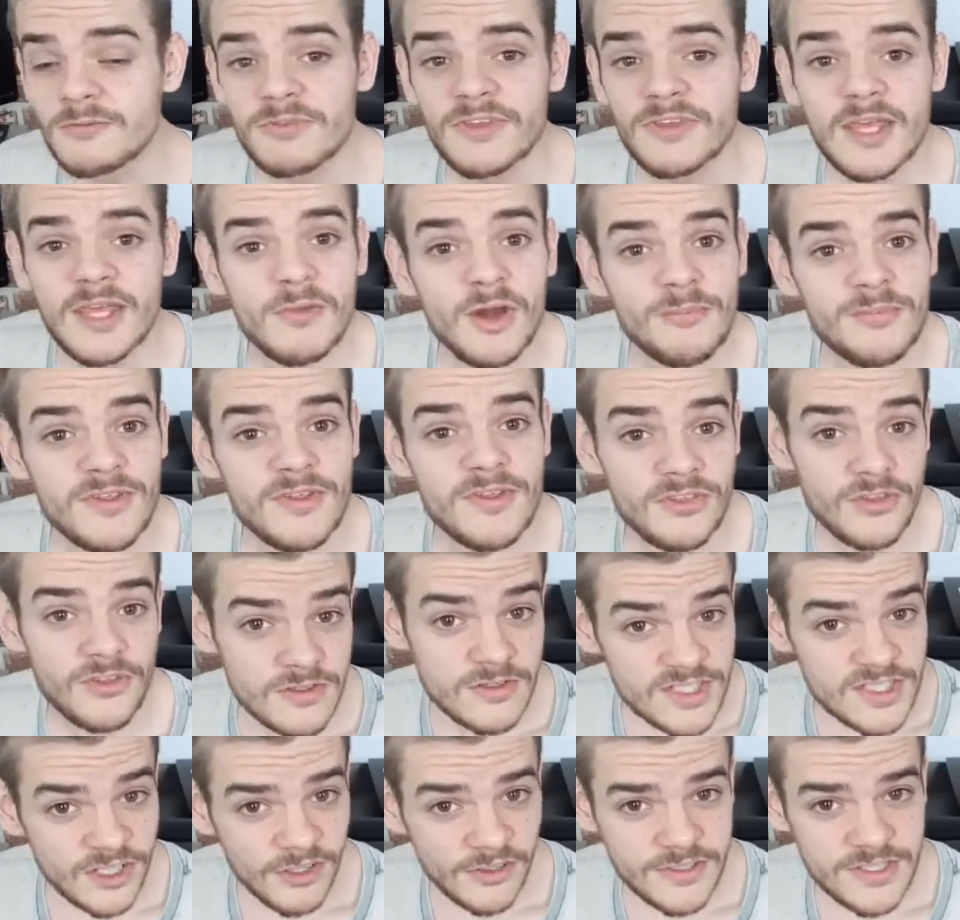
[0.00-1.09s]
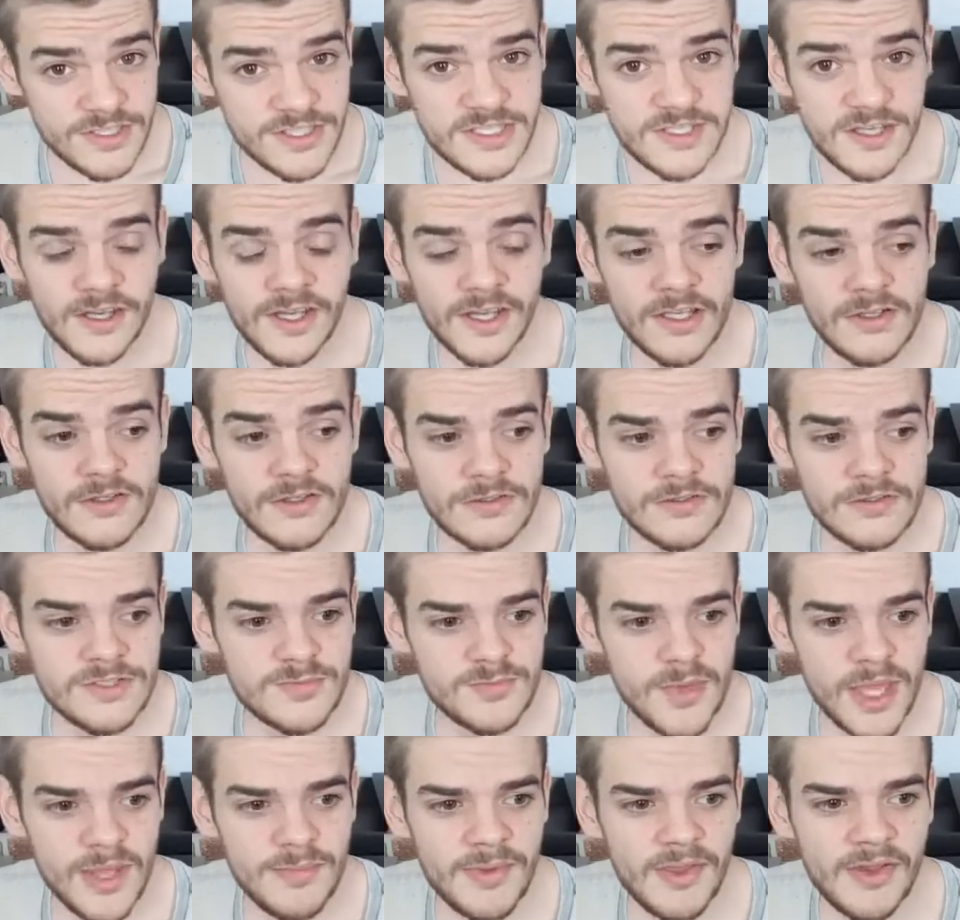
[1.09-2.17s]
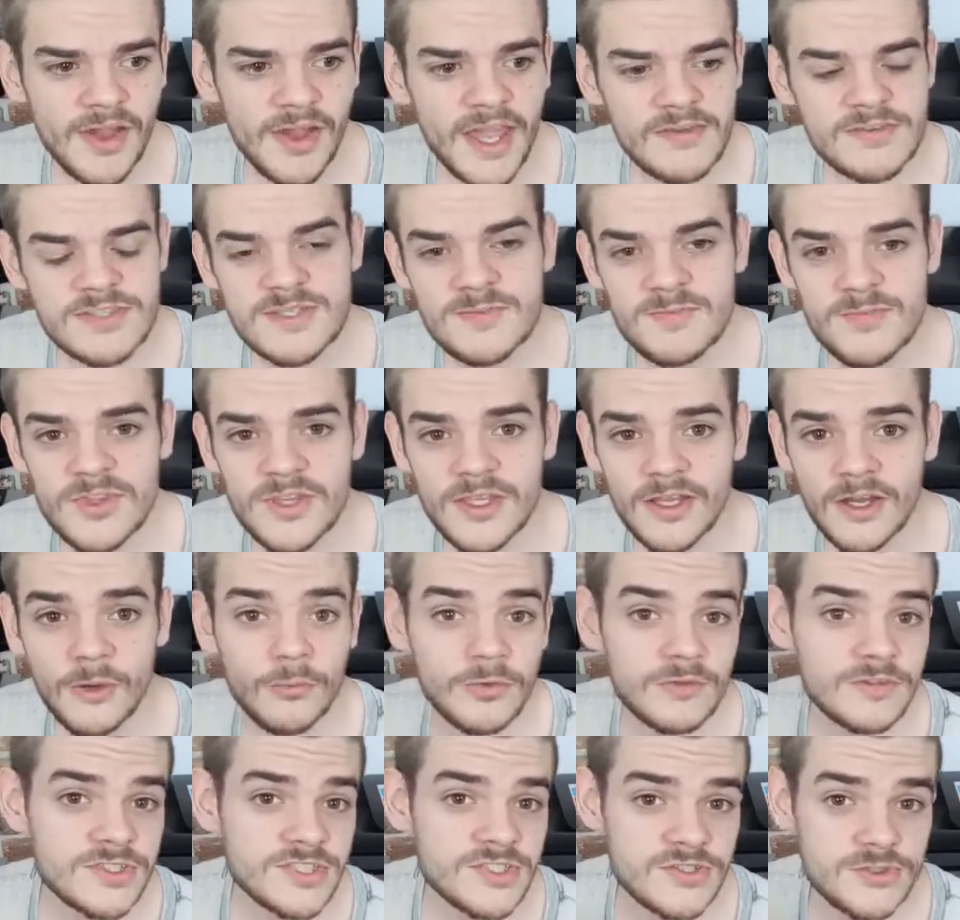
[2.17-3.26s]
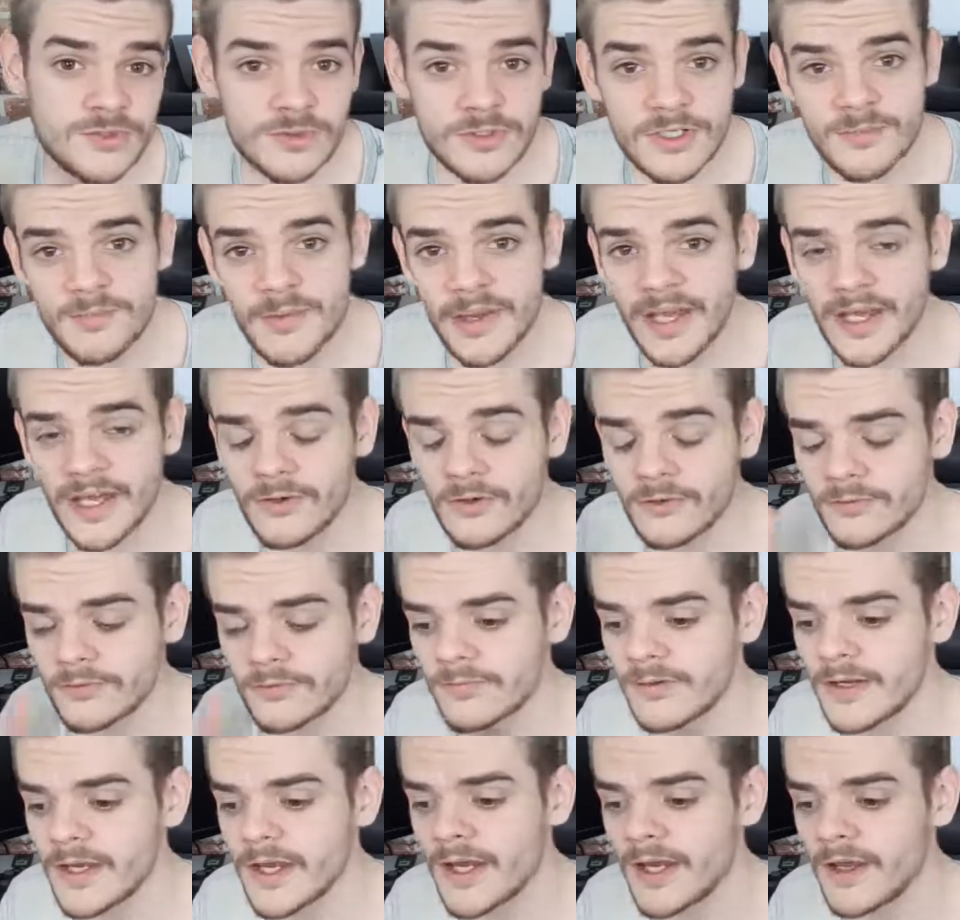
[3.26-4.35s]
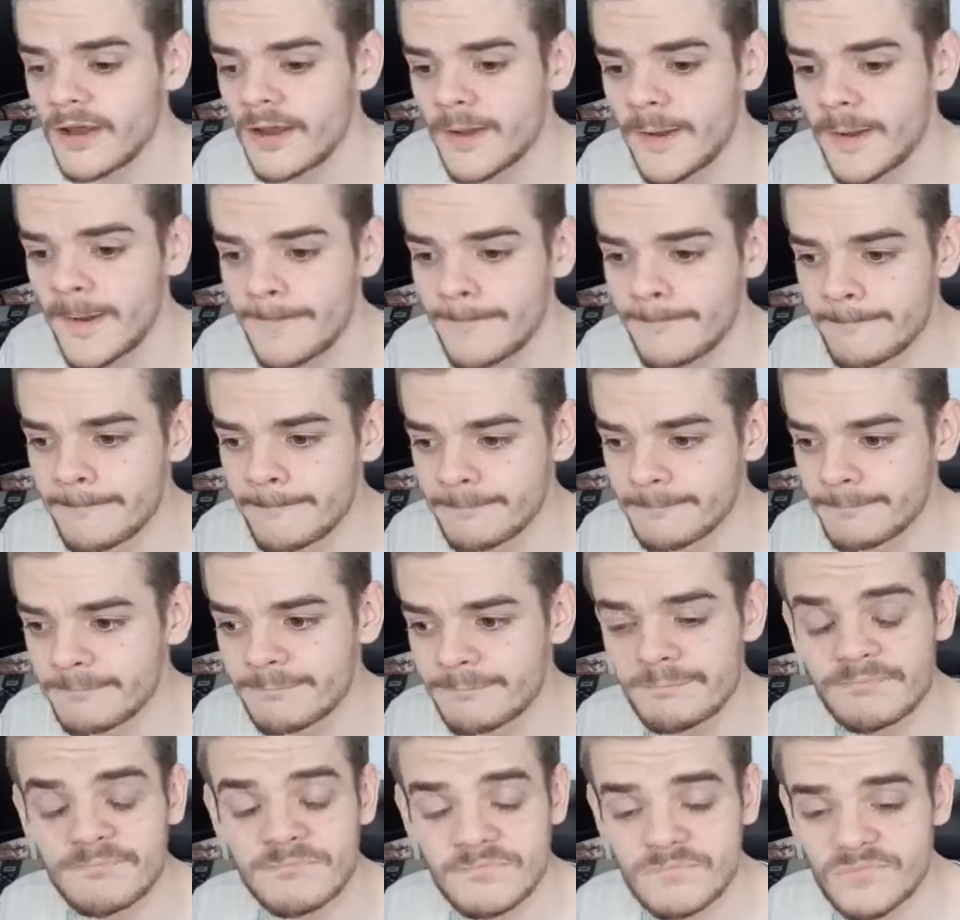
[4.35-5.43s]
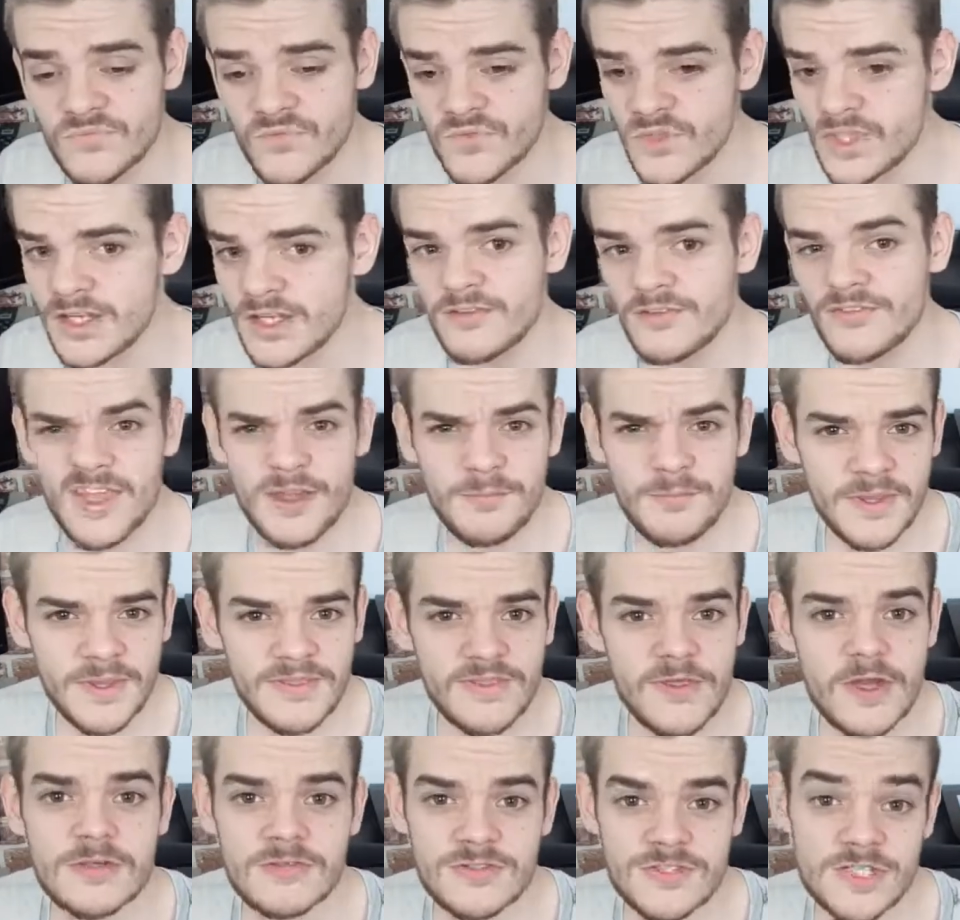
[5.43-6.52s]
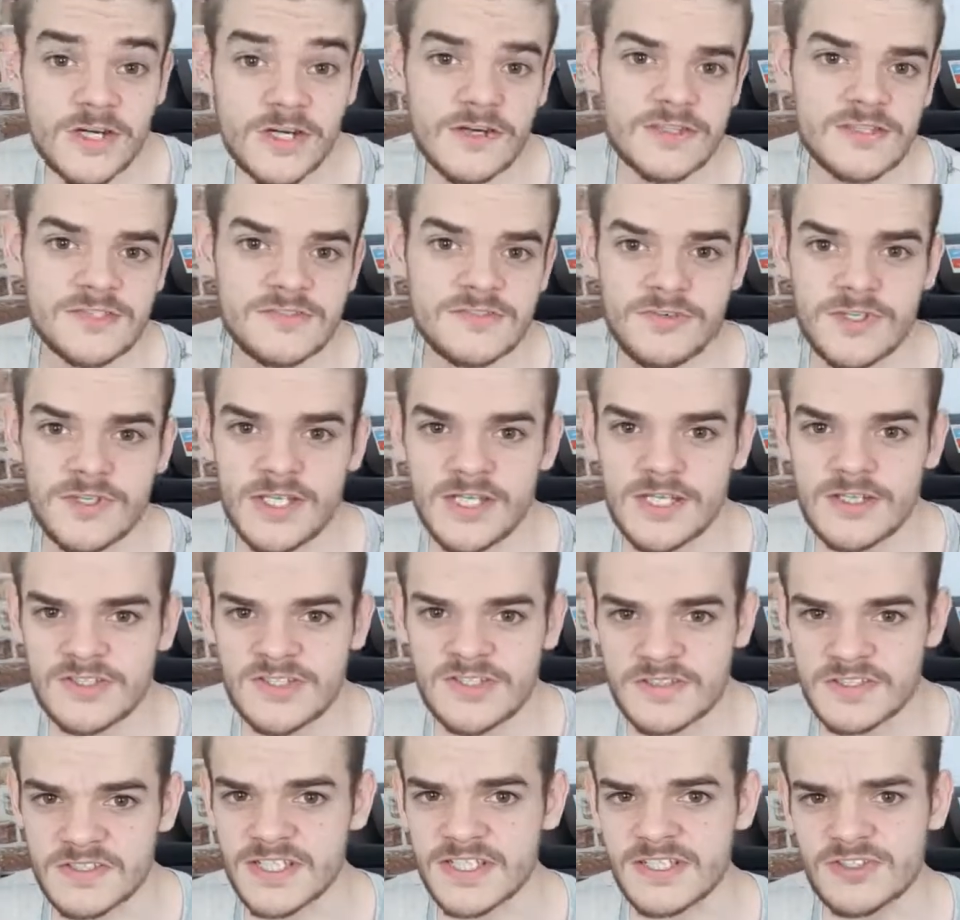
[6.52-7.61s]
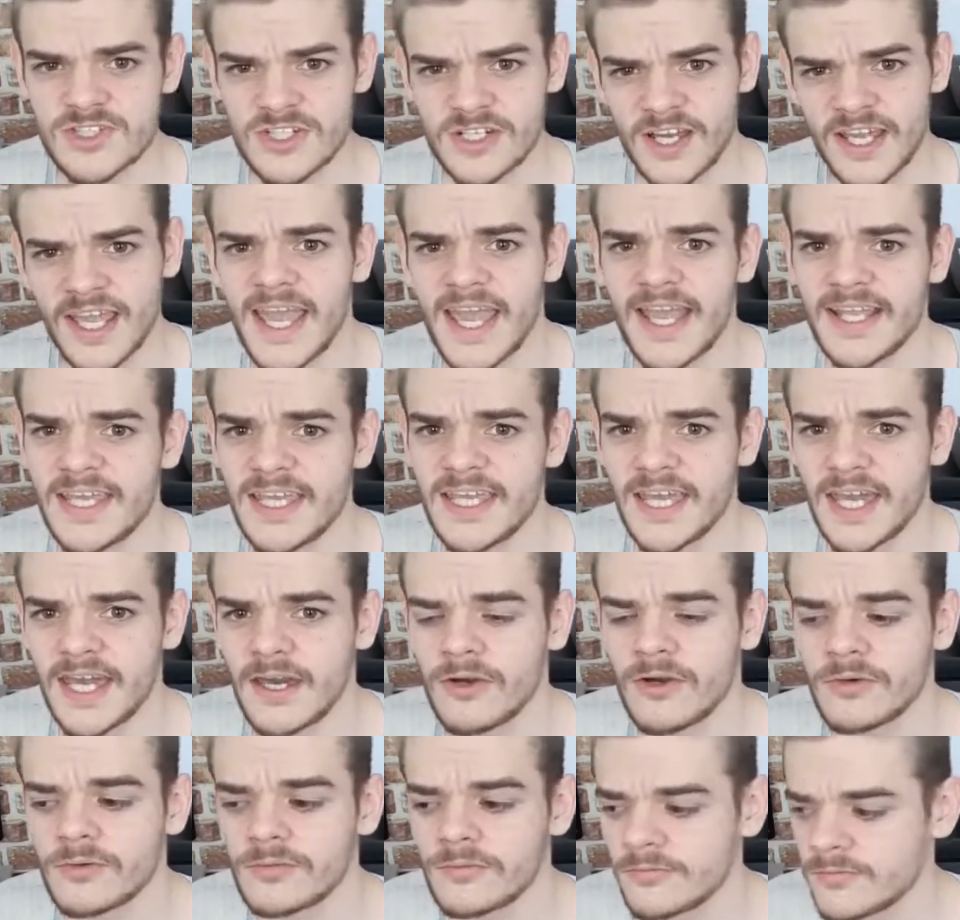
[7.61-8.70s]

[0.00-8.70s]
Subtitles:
They might be those kind of styles. Maybe I have something I want to talk about. It'd be those kinds of videos. So it's literally like hanging out.